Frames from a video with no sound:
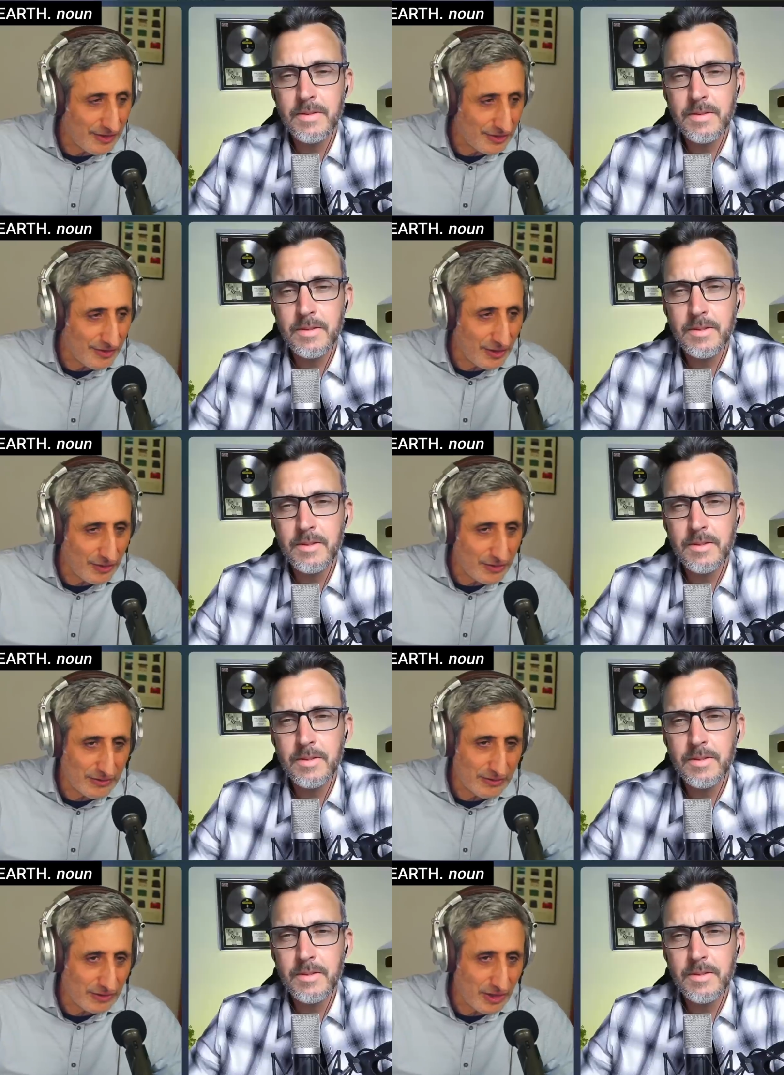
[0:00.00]
Speaker 1: sort of
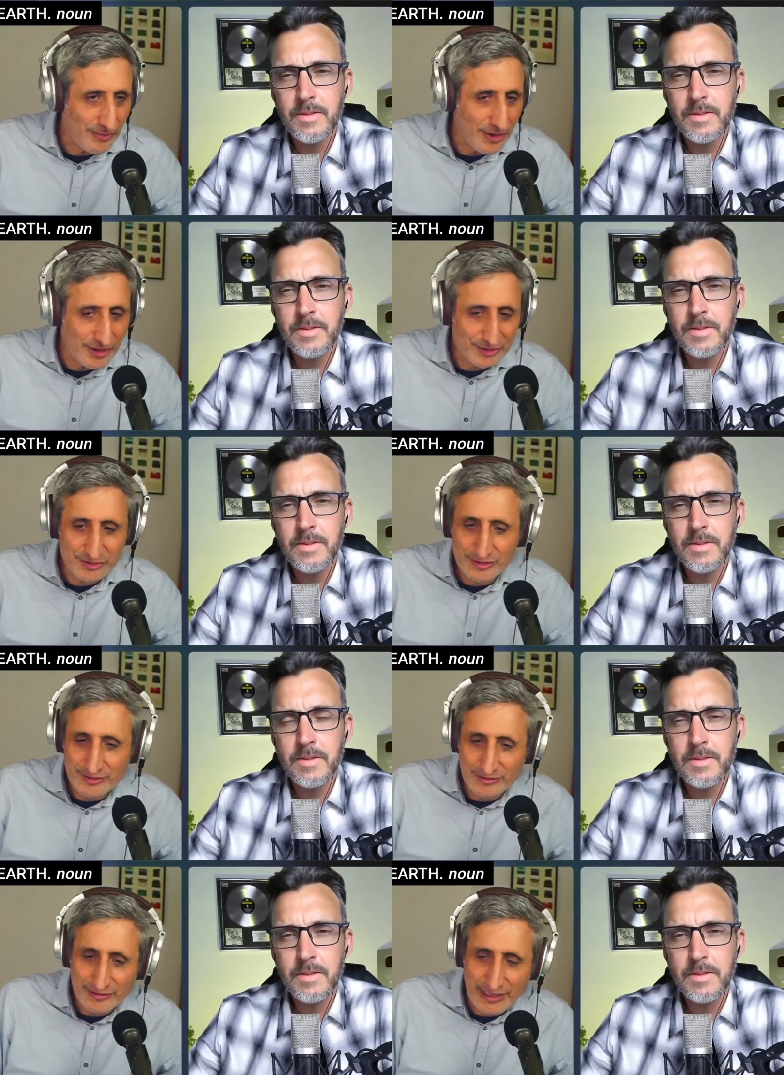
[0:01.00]
local commerce
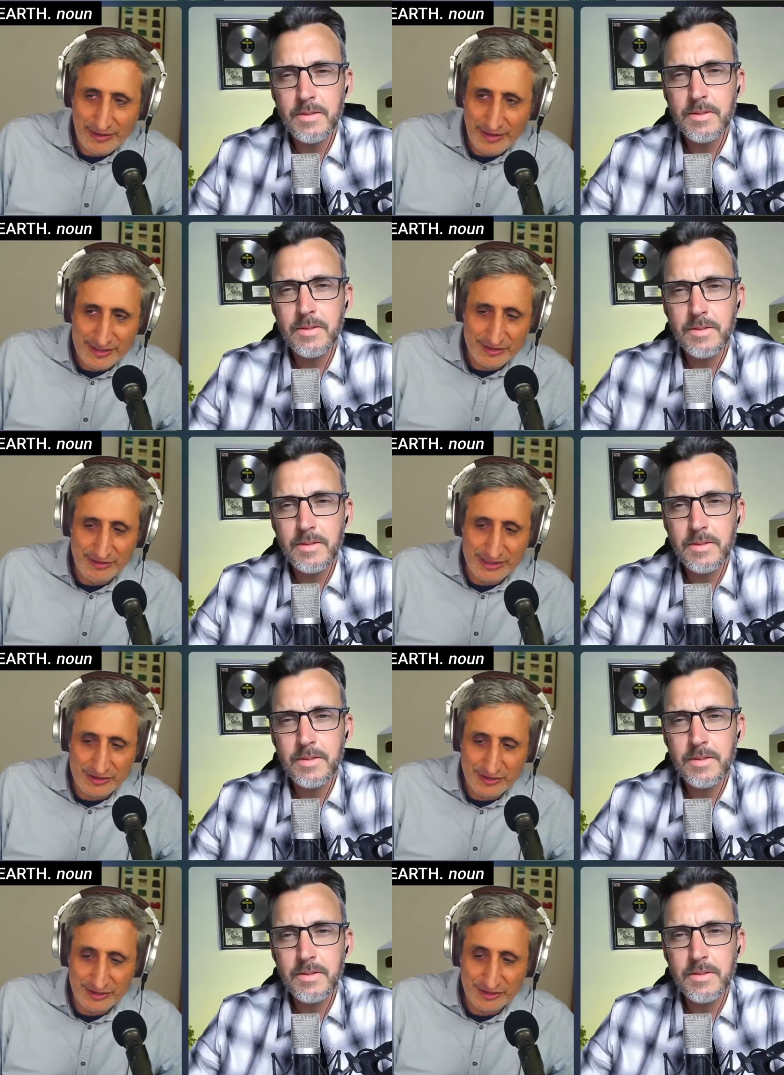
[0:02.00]
and cafes and
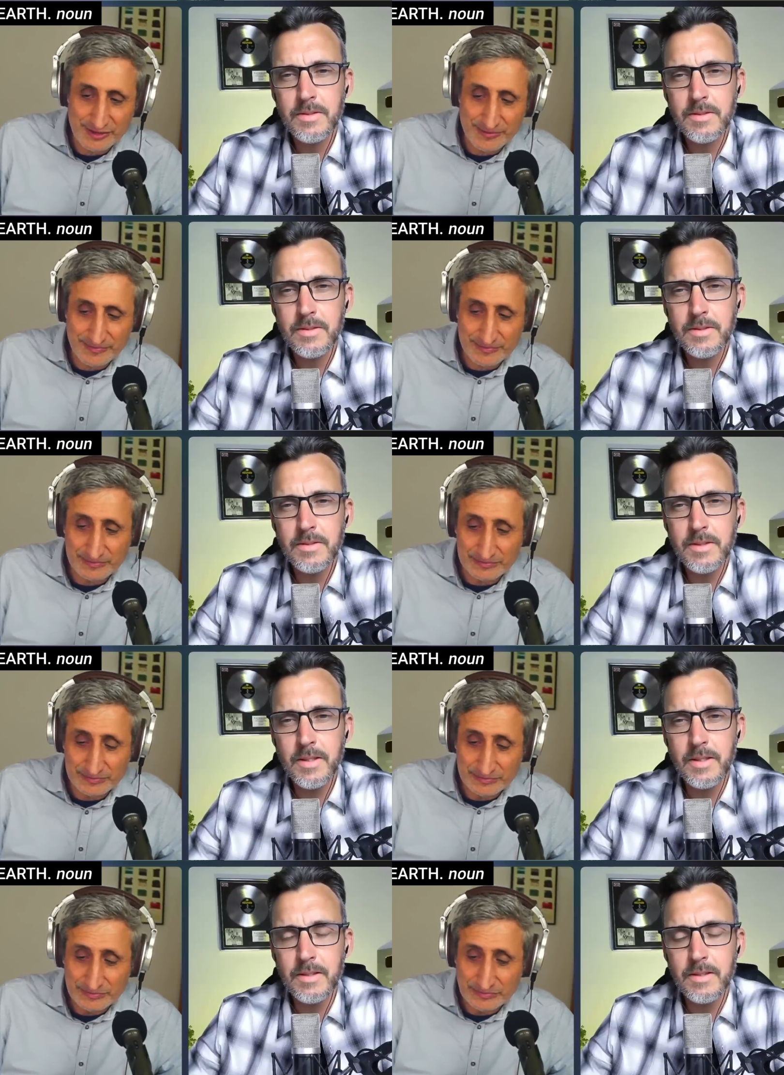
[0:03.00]
restaurants.
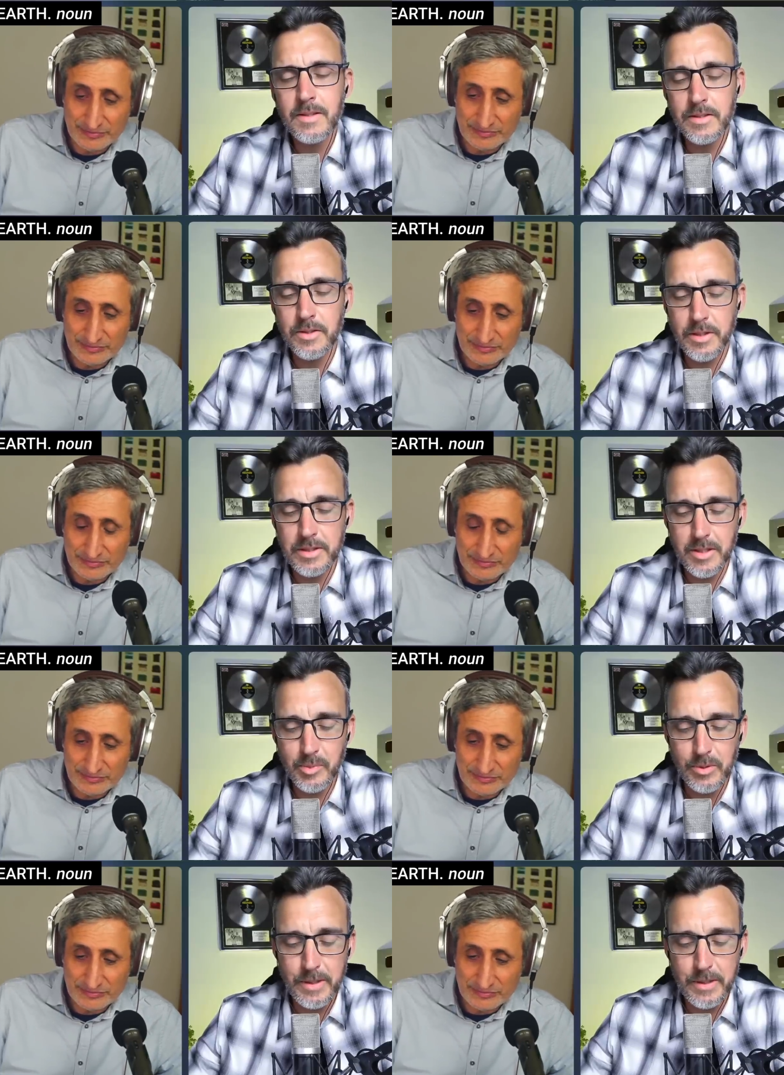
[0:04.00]
Speaker 2: Yeah, that's a good
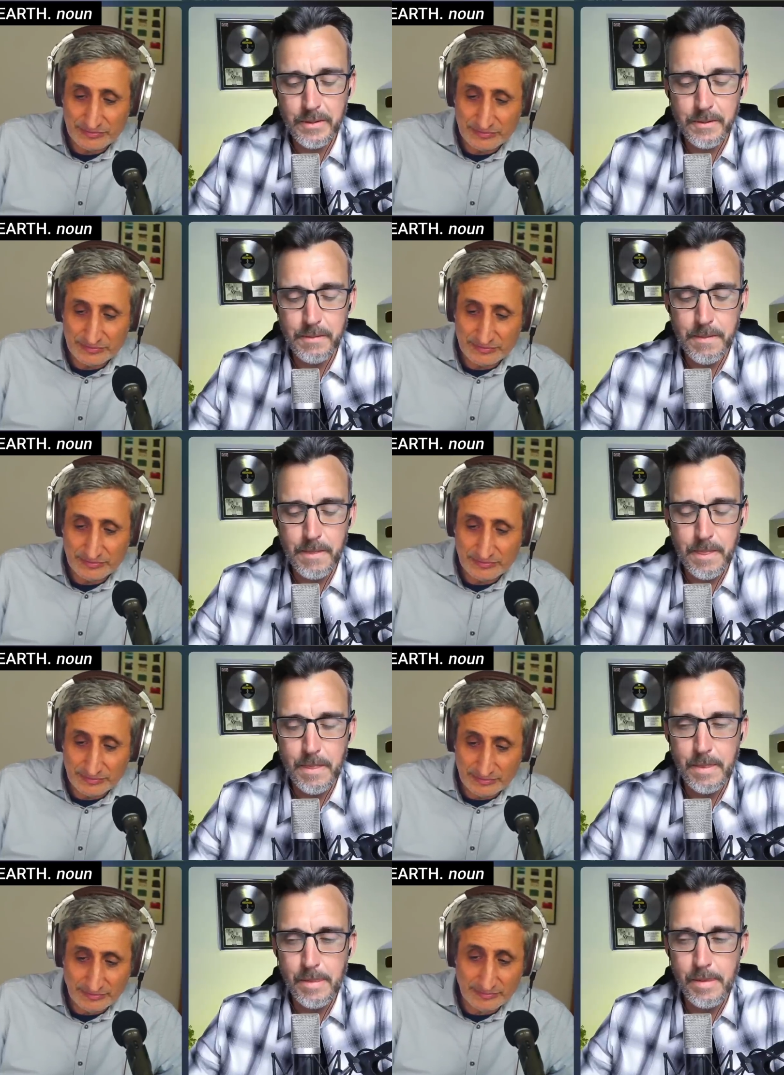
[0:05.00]
example. Yeah,
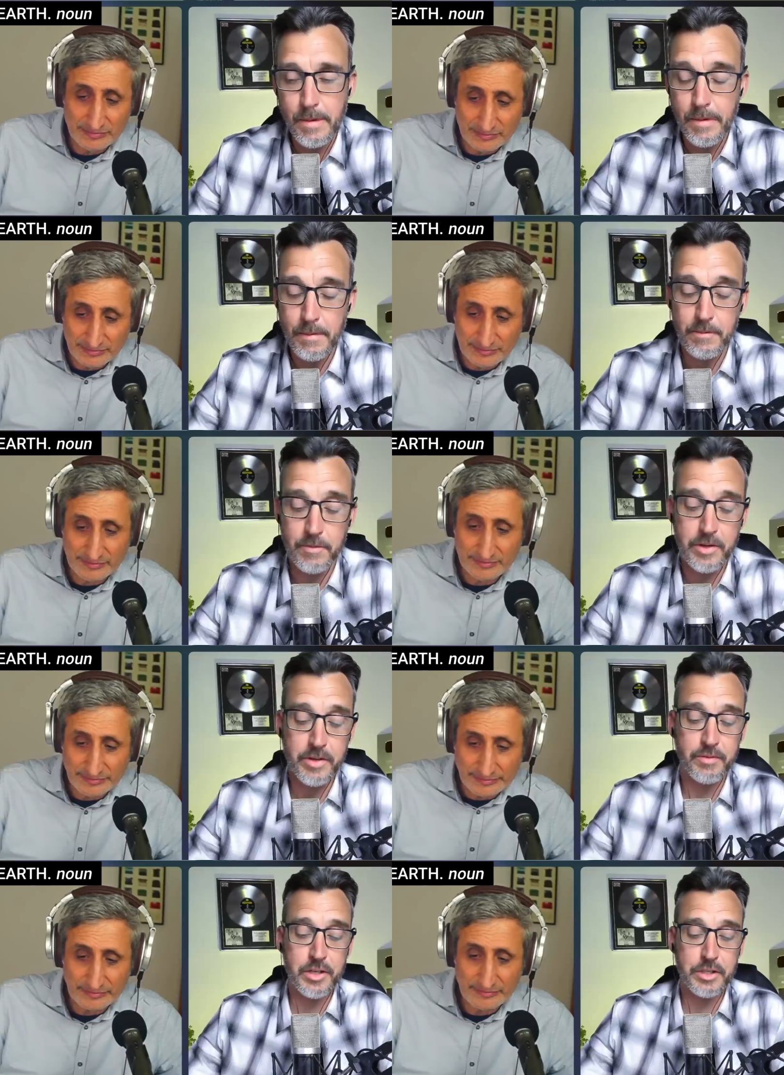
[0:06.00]
mm. yeah,
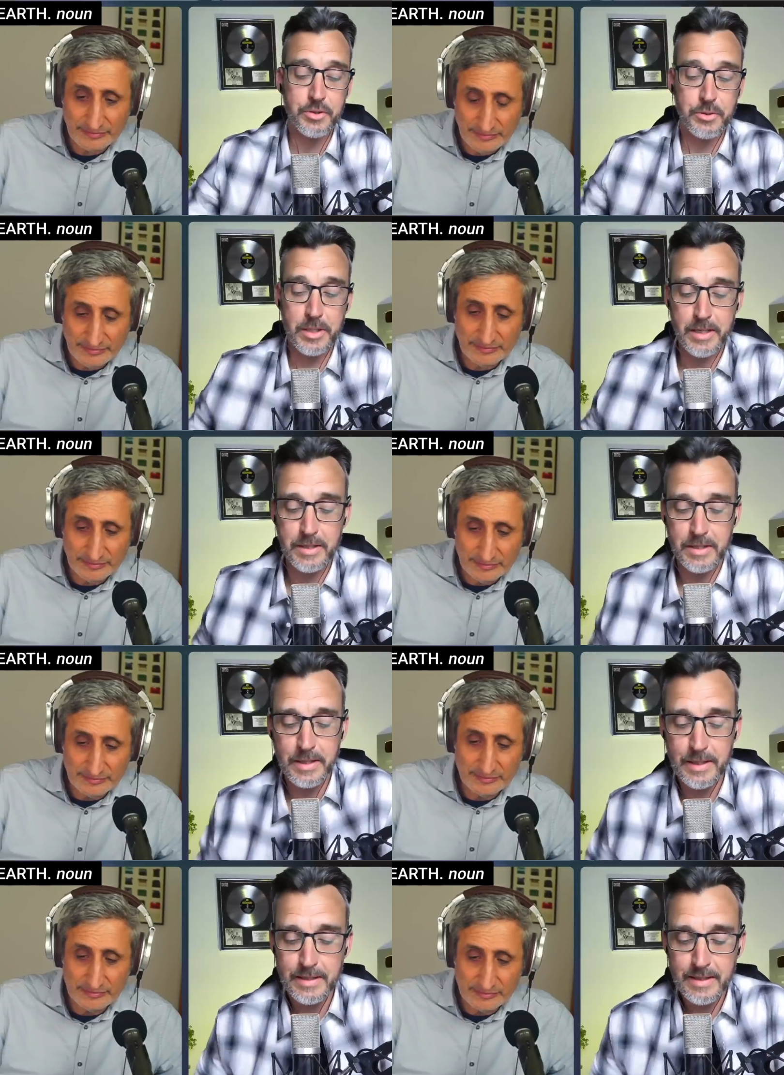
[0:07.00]
very very true. I
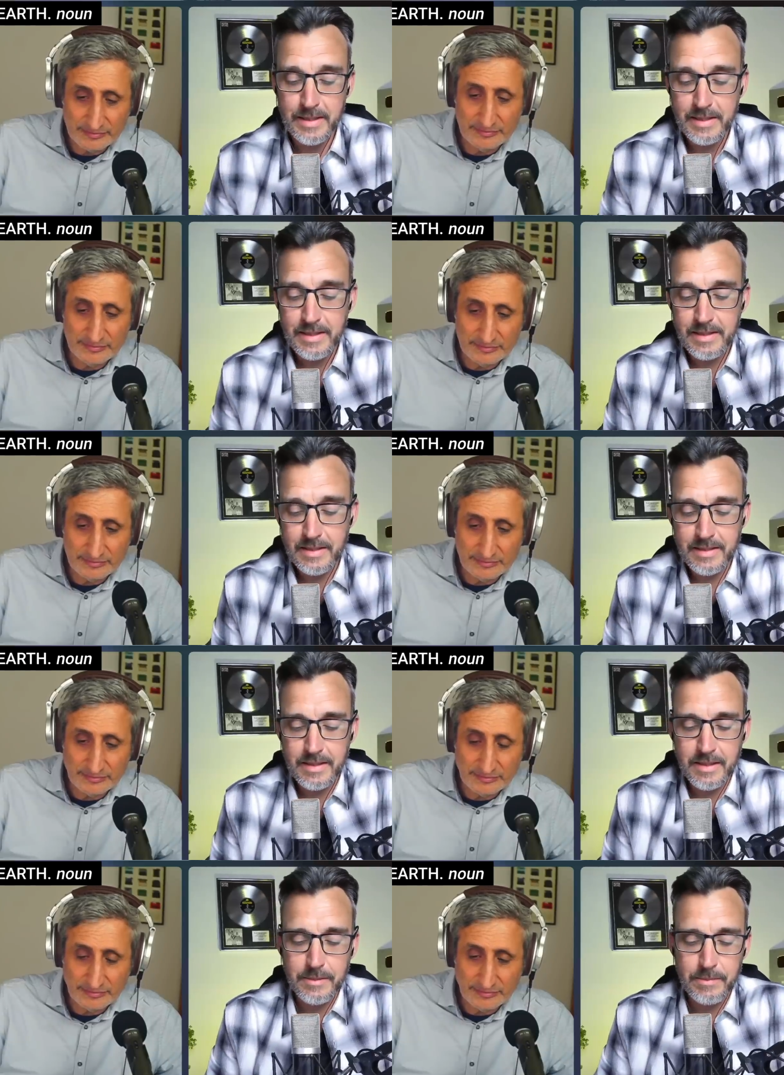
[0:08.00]
guess. I
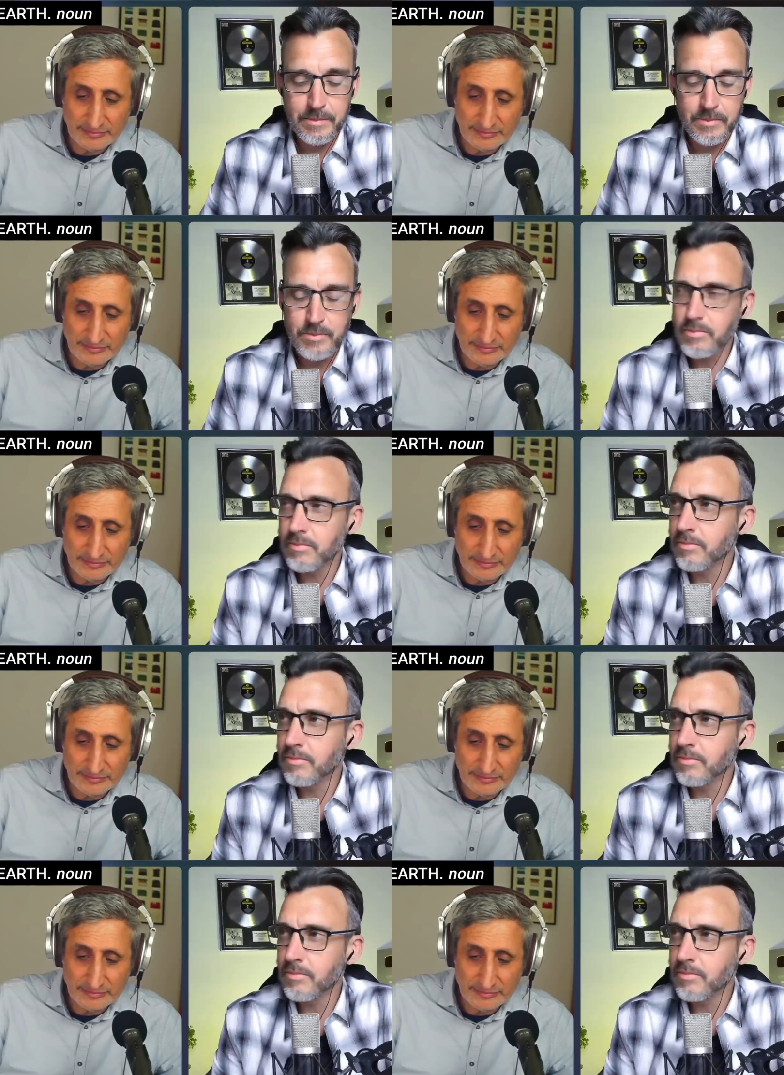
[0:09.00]
think. Um,